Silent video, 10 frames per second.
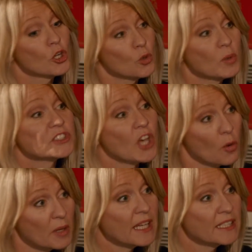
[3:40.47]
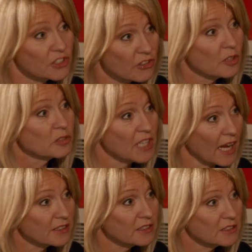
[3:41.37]
who is going into those
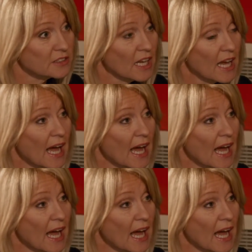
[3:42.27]
sectors,